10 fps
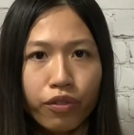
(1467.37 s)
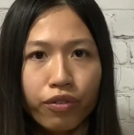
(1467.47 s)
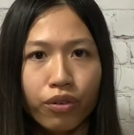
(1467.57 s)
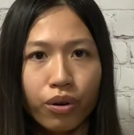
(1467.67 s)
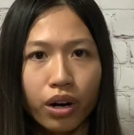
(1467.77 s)

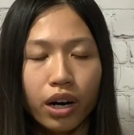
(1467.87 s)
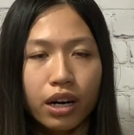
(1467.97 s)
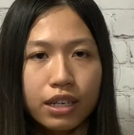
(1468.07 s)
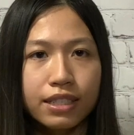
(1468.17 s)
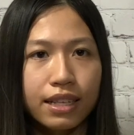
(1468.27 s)

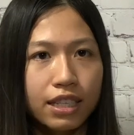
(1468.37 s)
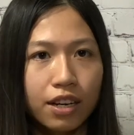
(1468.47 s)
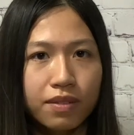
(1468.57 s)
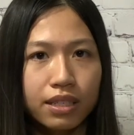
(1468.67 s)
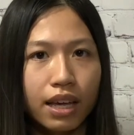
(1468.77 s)
for
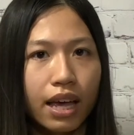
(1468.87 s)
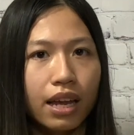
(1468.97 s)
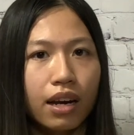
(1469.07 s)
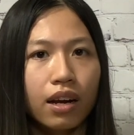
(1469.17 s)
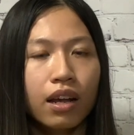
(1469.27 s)
sensitive
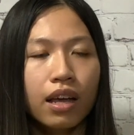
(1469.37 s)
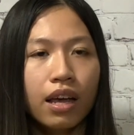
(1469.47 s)
skin